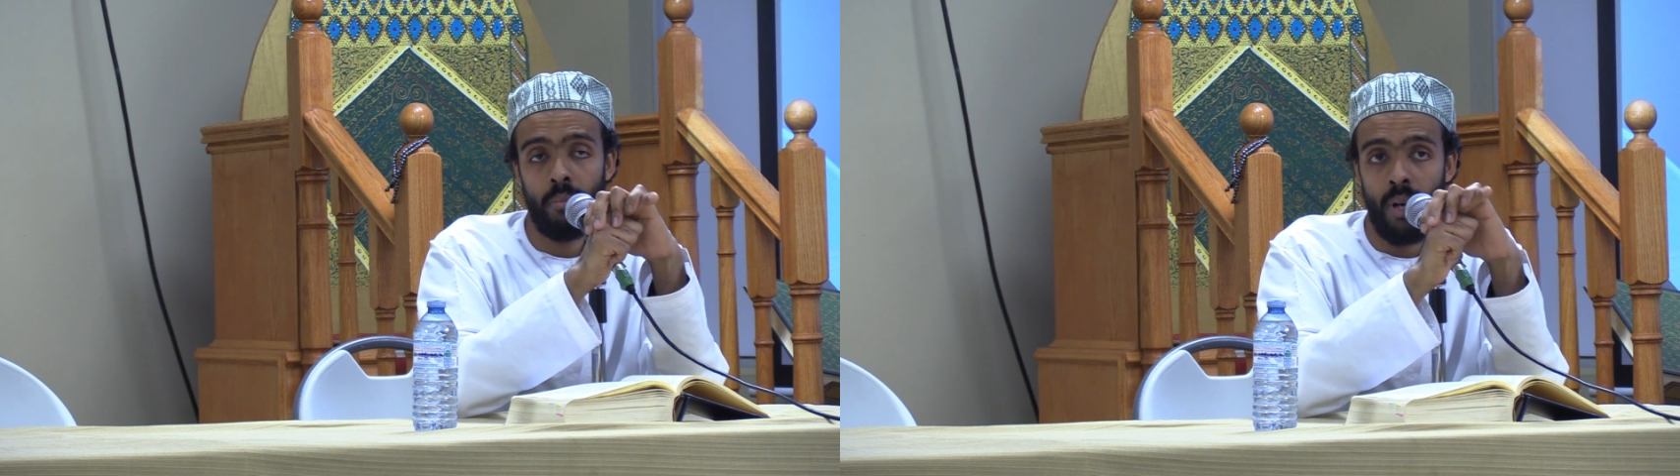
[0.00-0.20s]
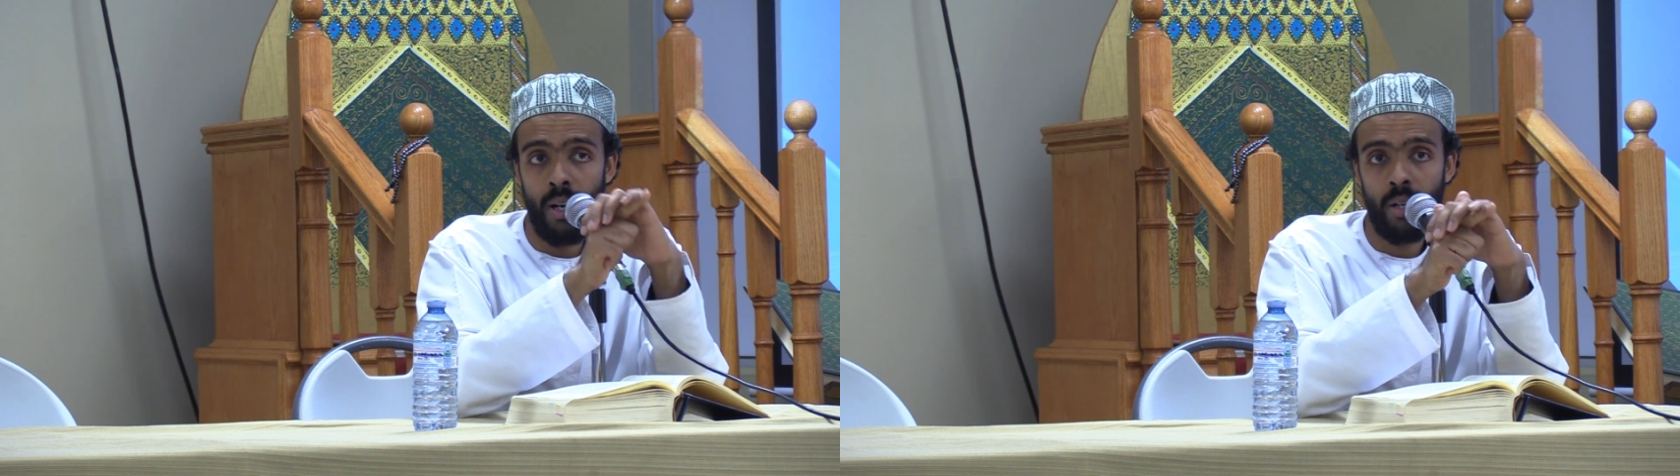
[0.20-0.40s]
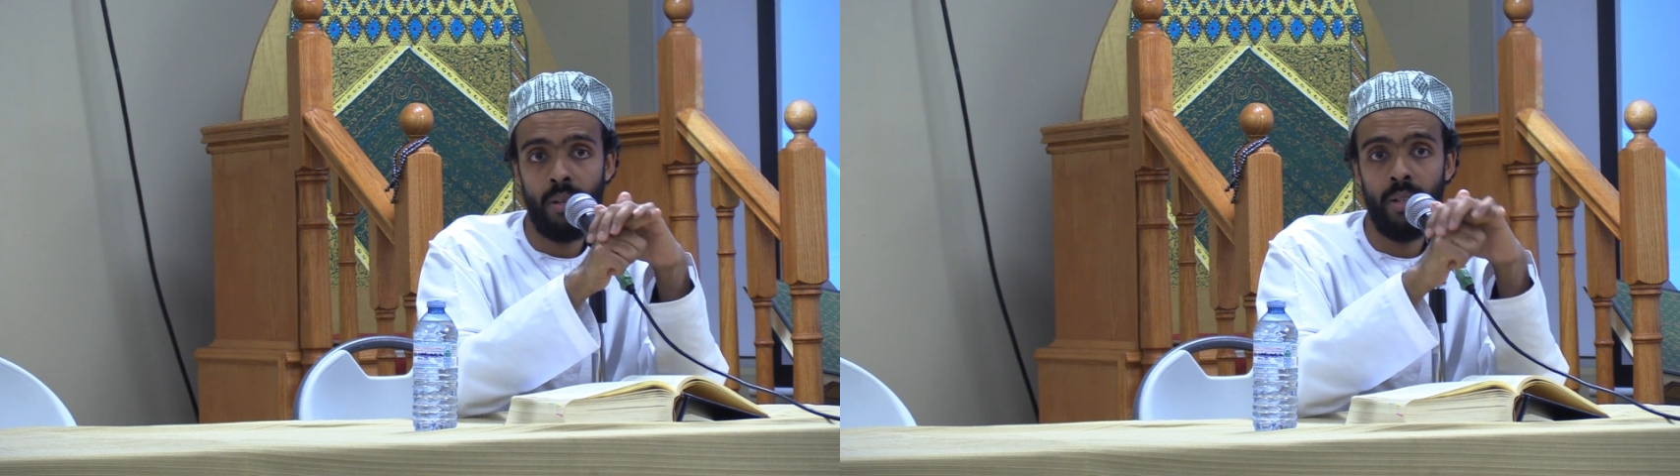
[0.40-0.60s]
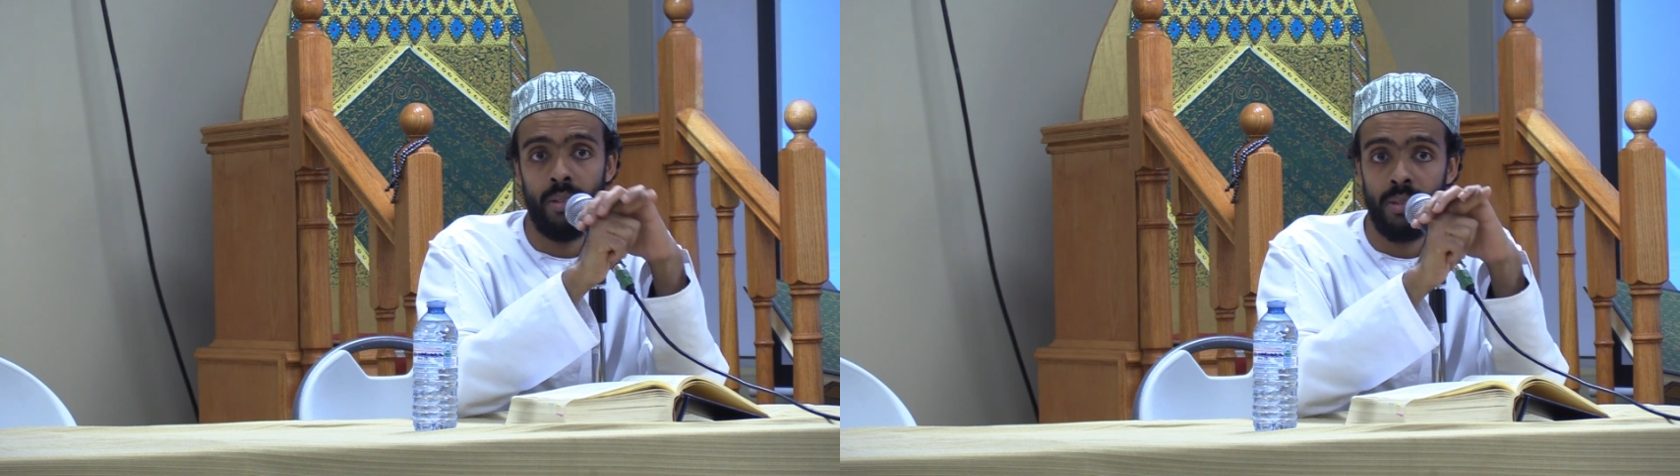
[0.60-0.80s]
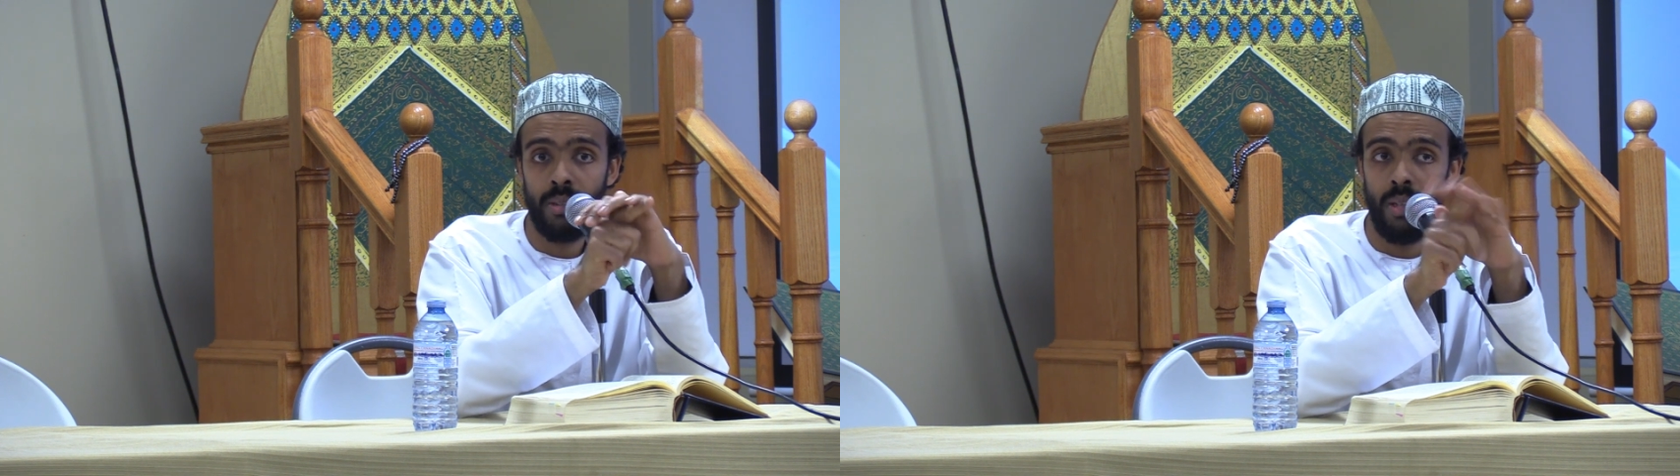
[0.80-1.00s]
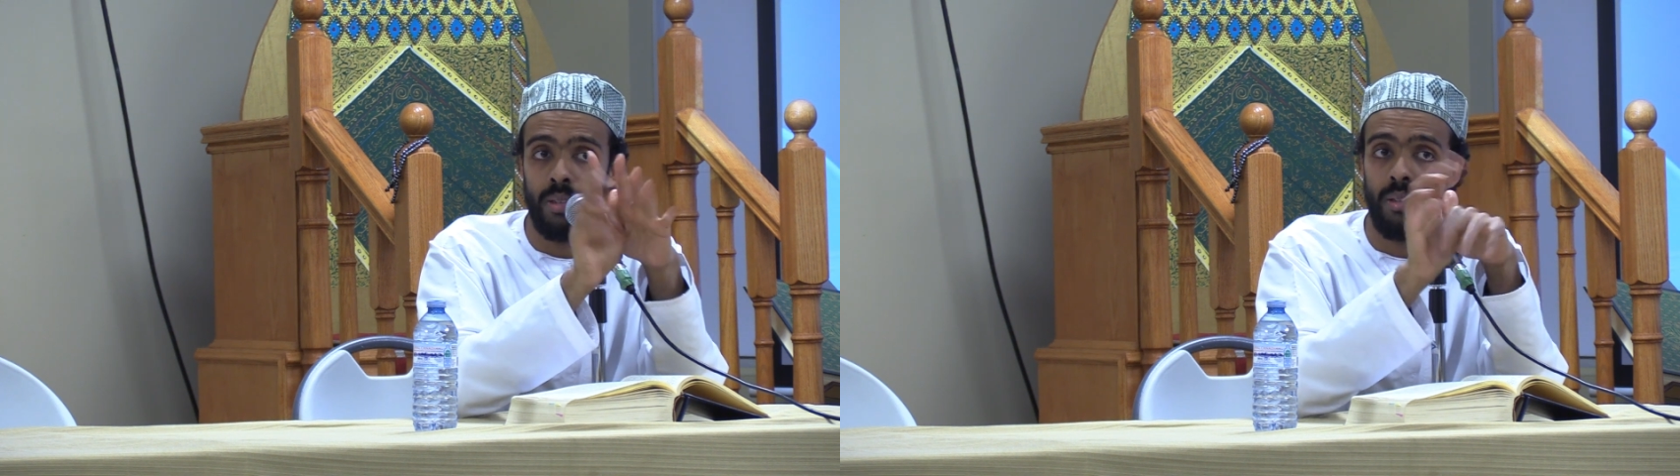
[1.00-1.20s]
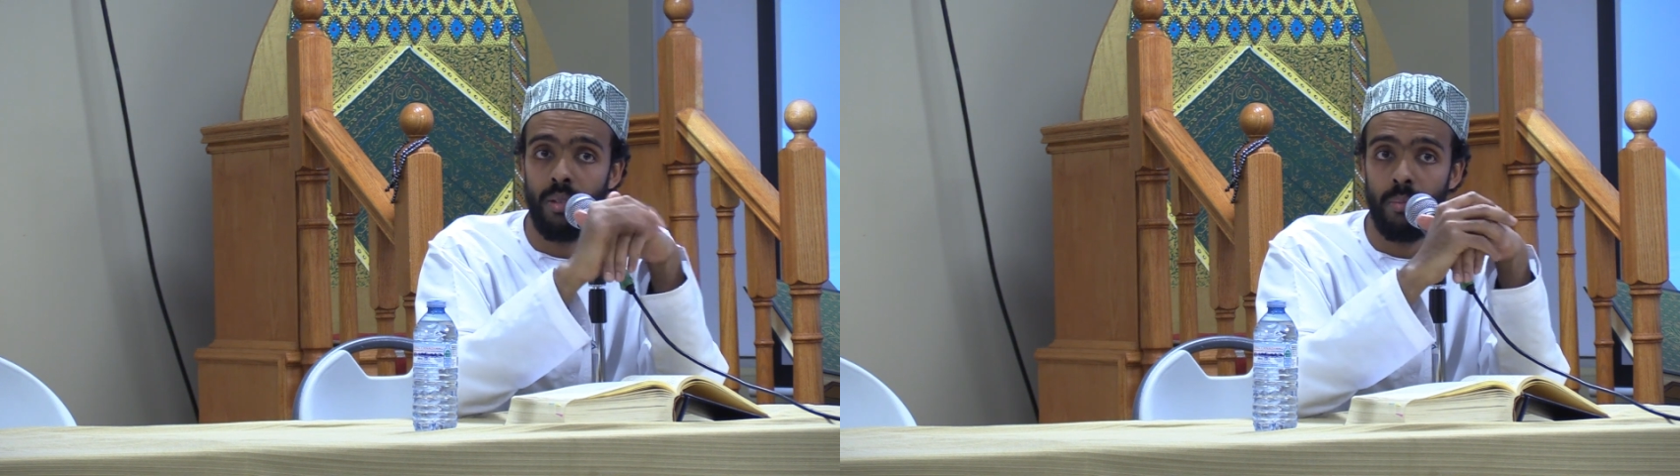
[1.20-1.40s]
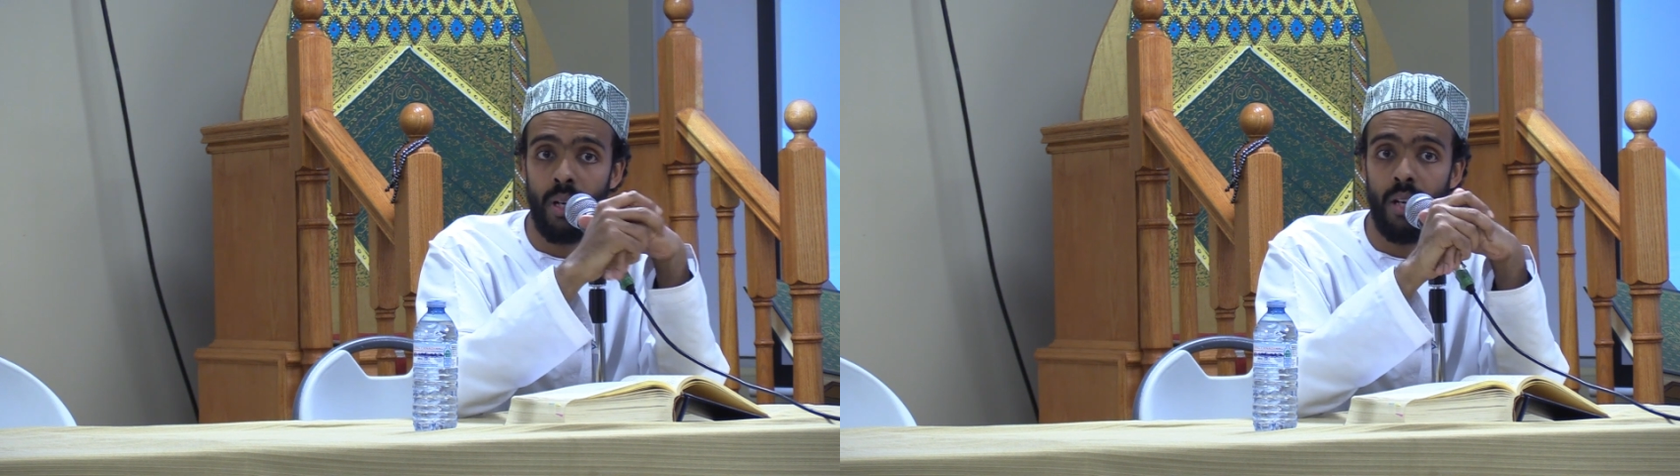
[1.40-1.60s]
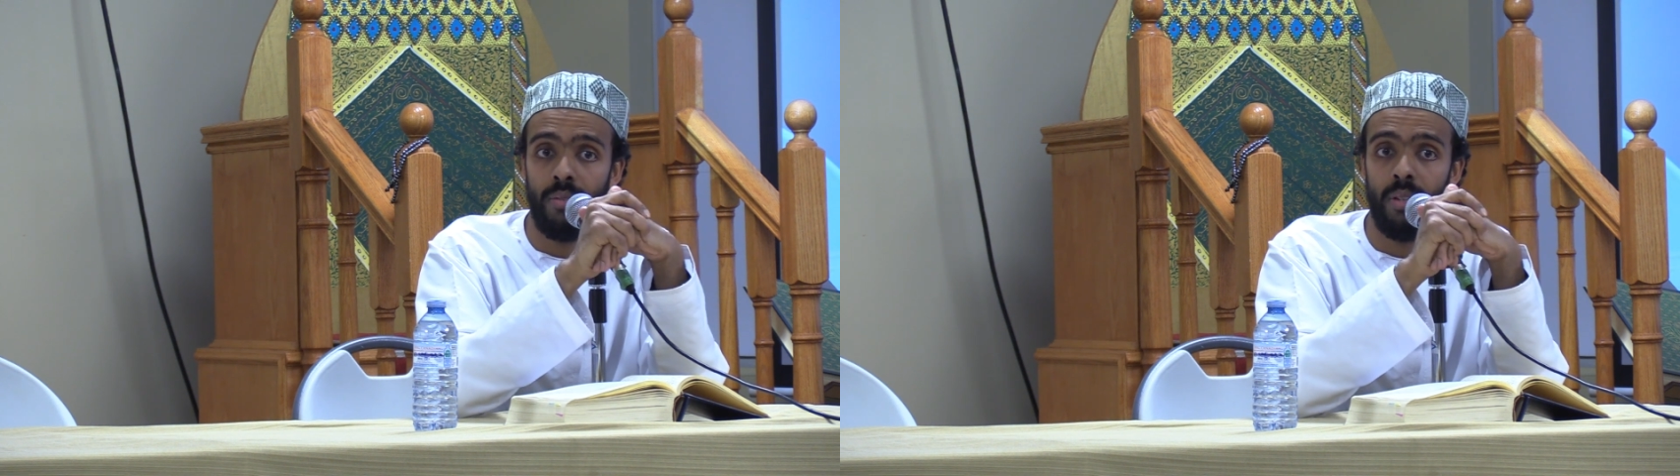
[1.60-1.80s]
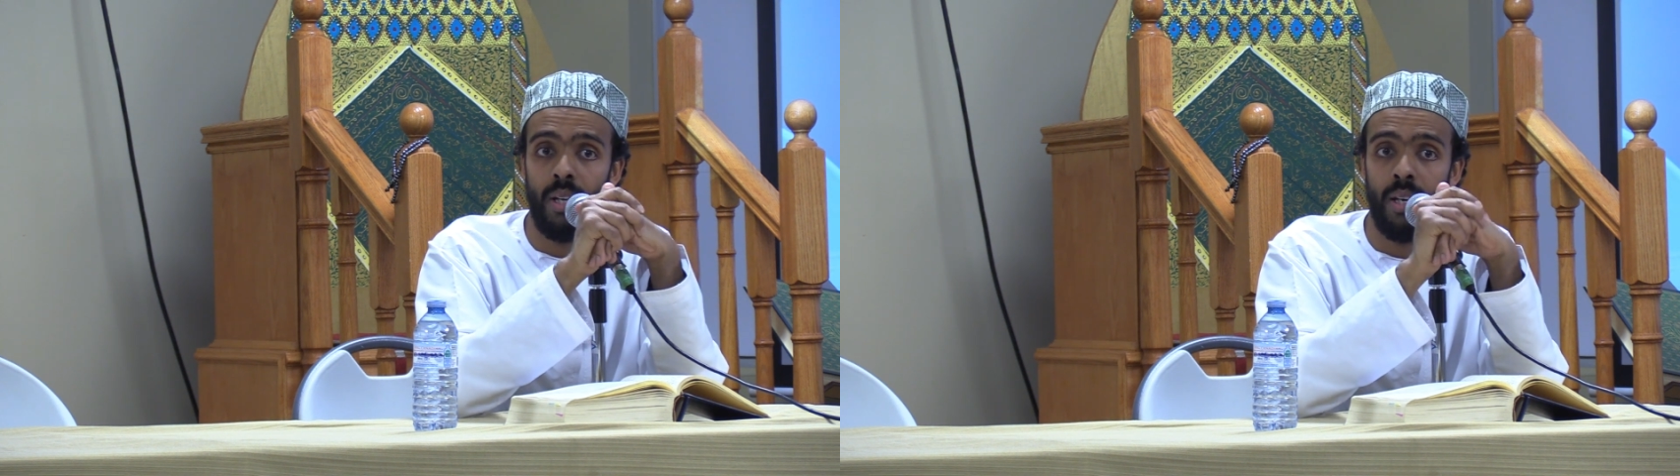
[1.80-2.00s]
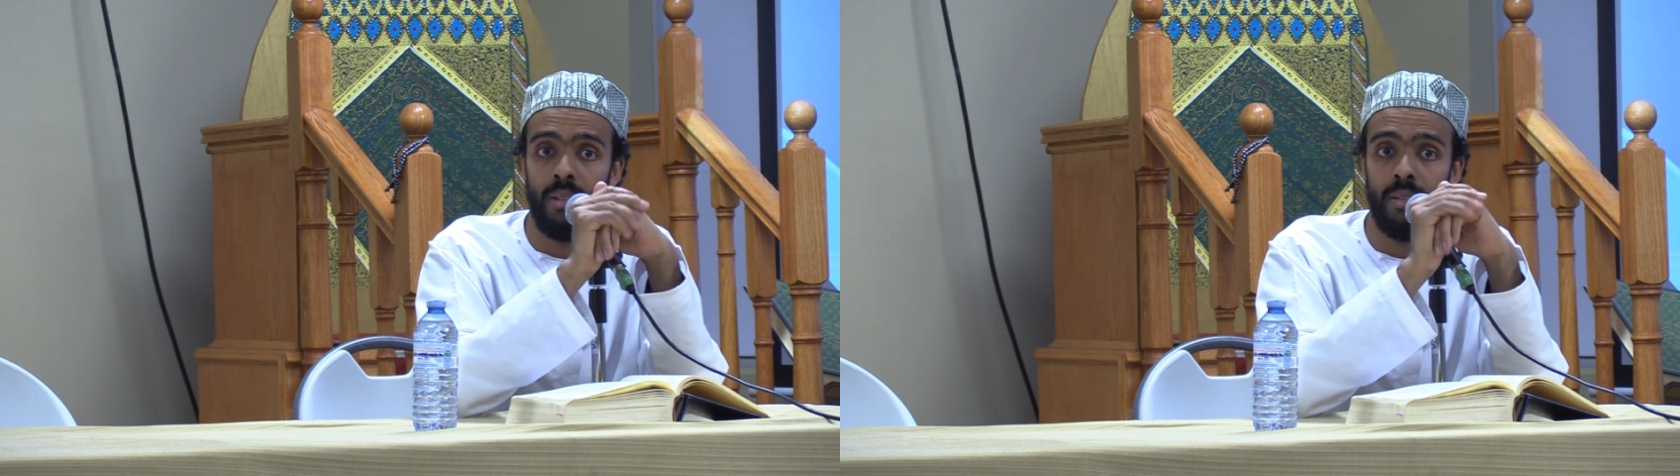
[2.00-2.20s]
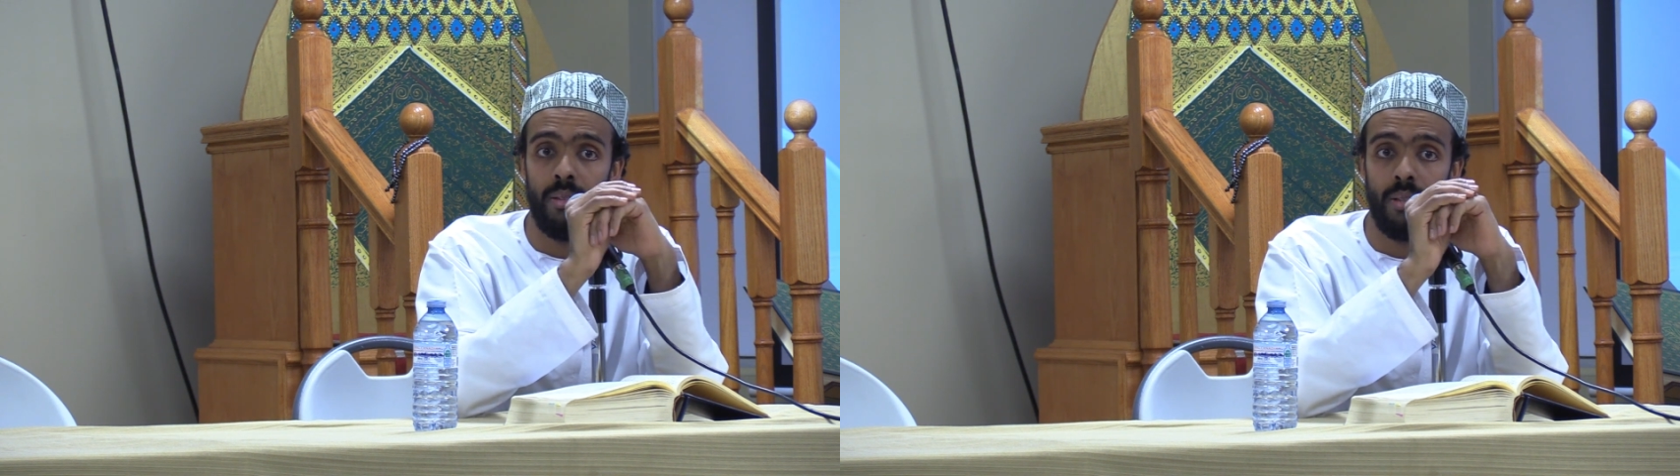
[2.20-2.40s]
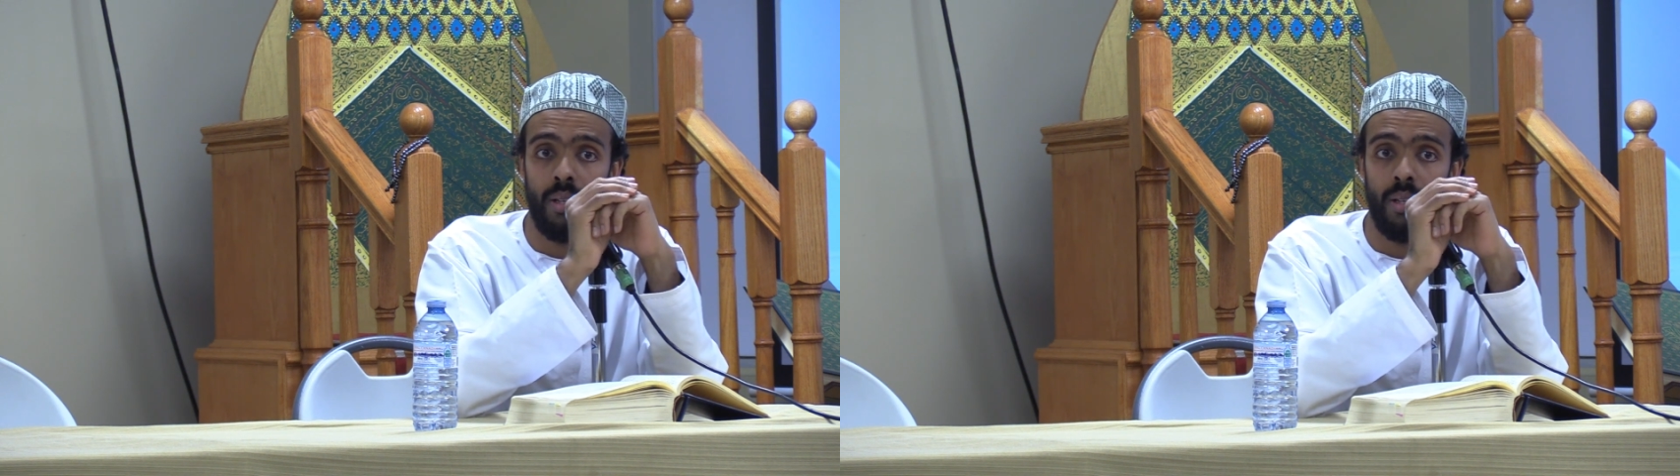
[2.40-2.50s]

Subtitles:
mockery and your insulting of the Prophet and